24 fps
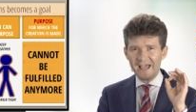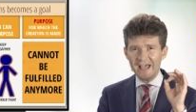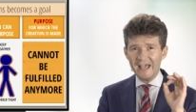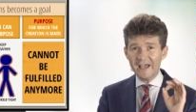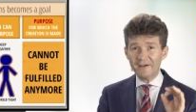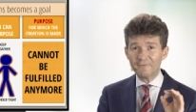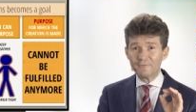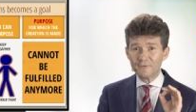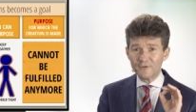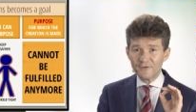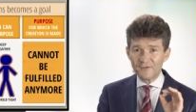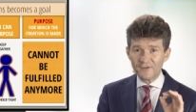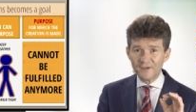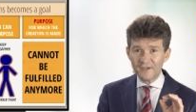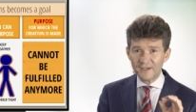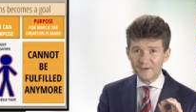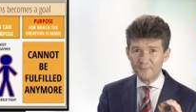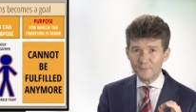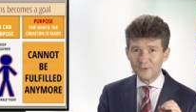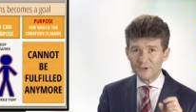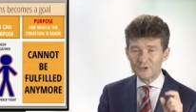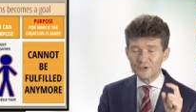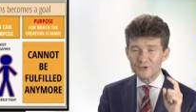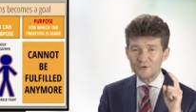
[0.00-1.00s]

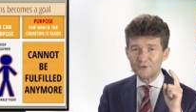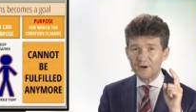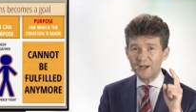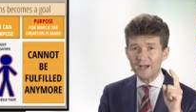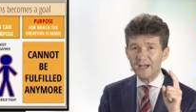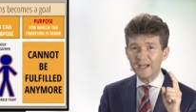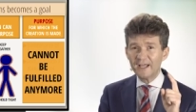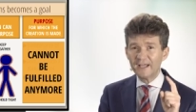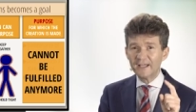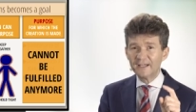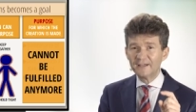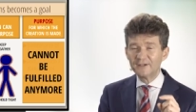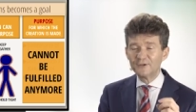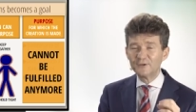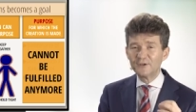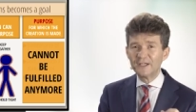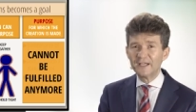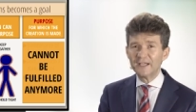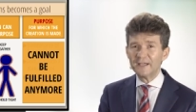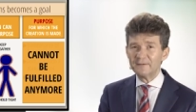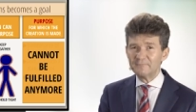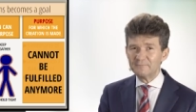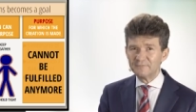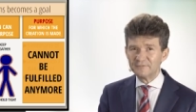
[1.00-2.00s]
Everything we try to
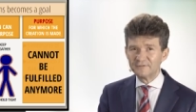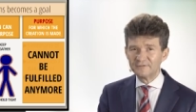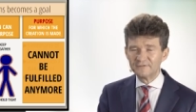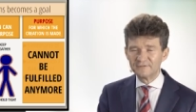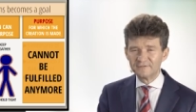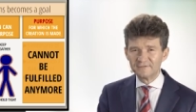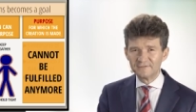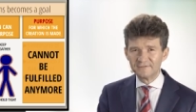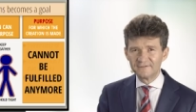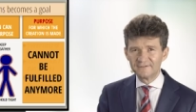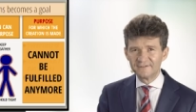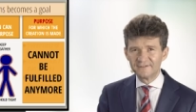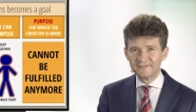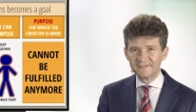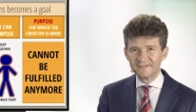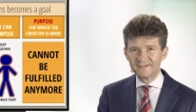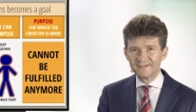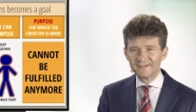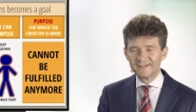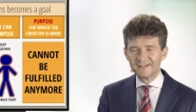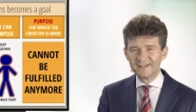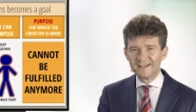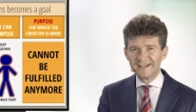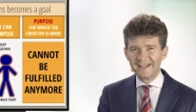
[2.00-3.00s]
keep
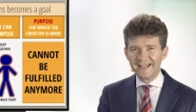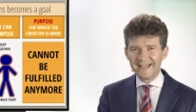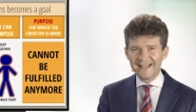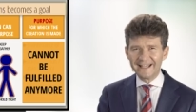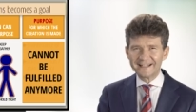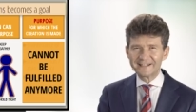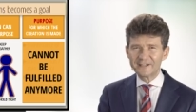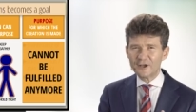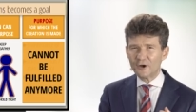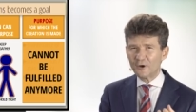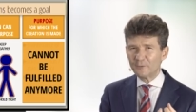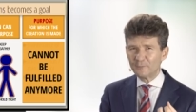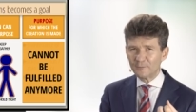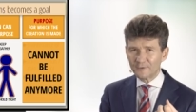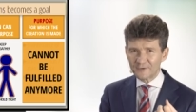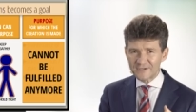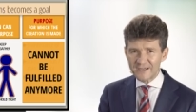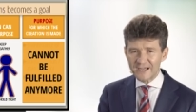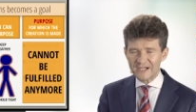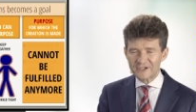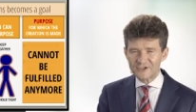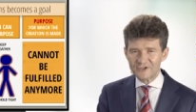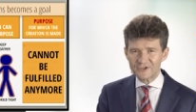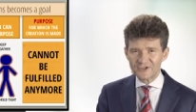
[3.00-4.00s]
as our
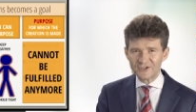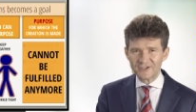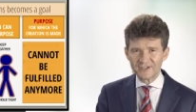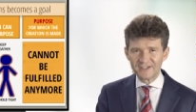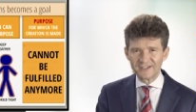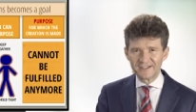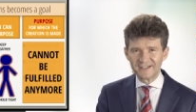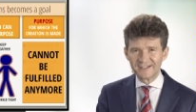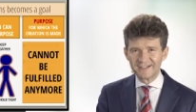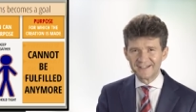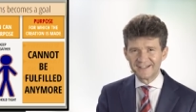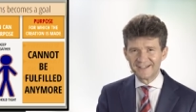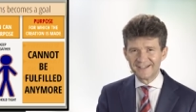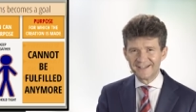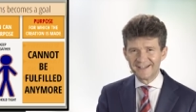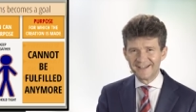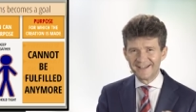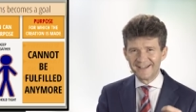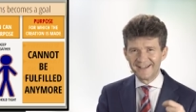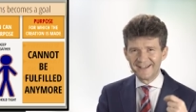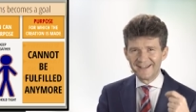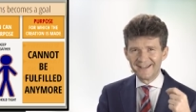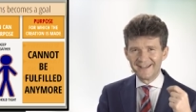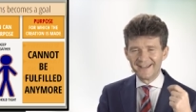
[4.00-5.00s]
possession
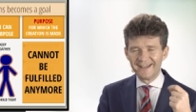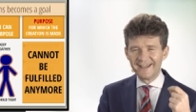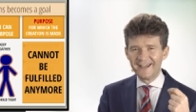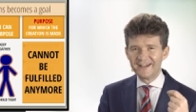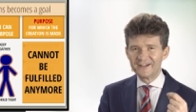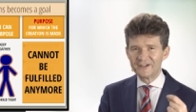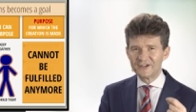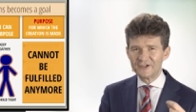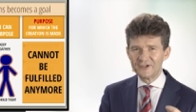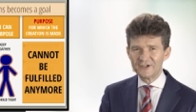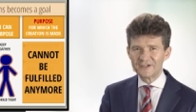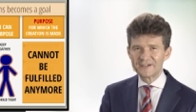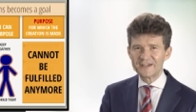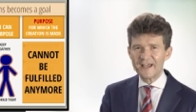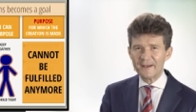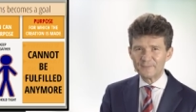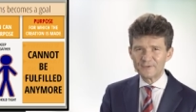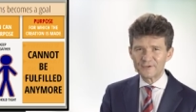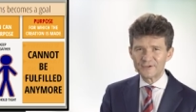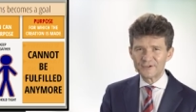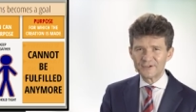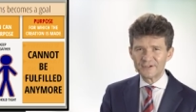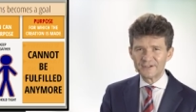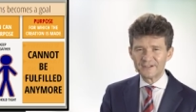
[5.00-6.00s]
is a
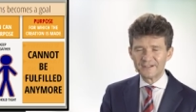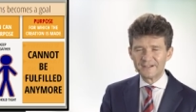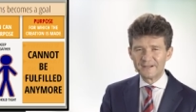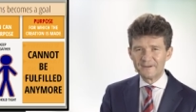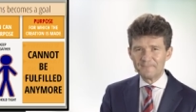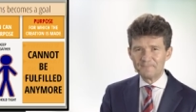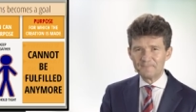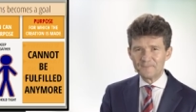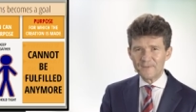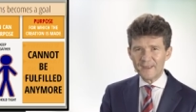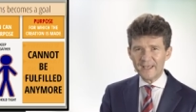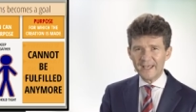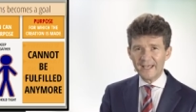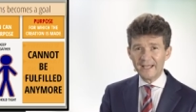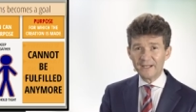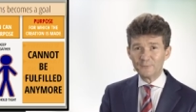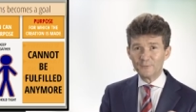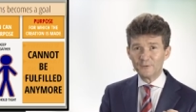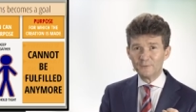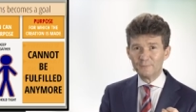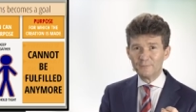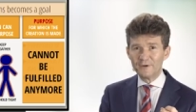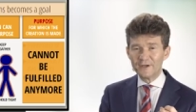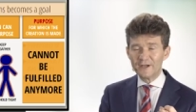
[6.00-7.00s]
deception and
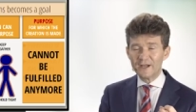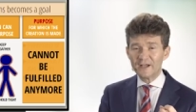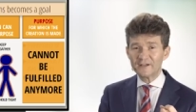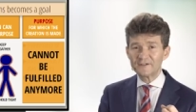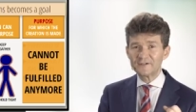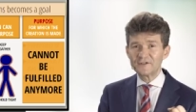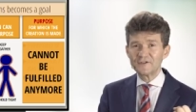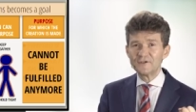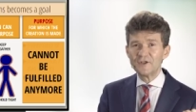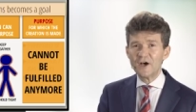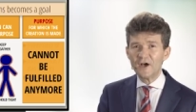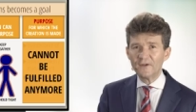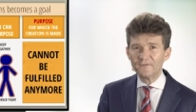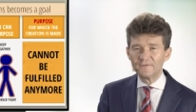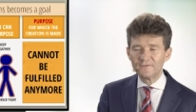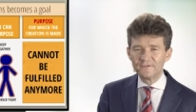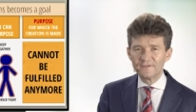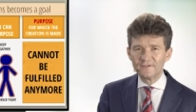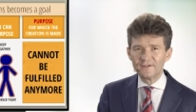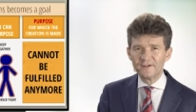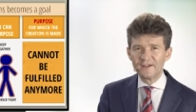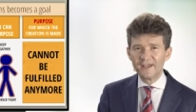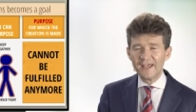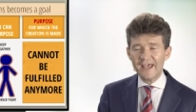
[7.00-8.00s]
will bring us
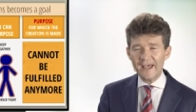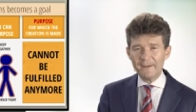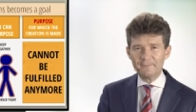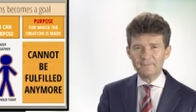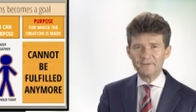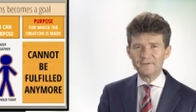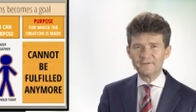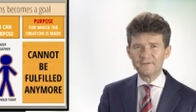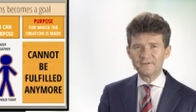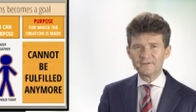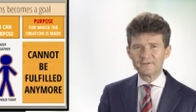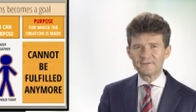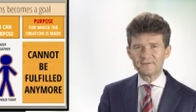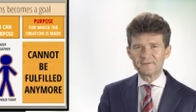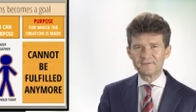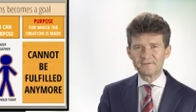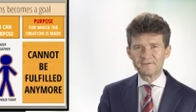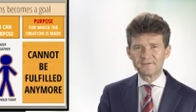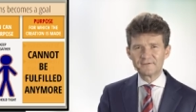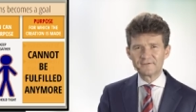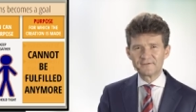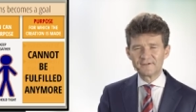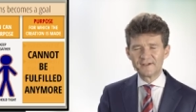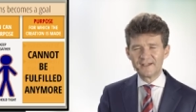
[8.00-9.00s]
not
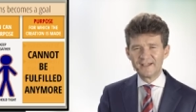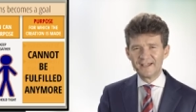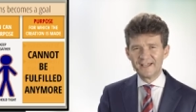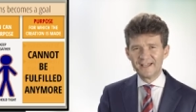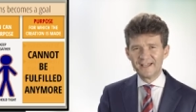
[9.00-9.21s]
happiness.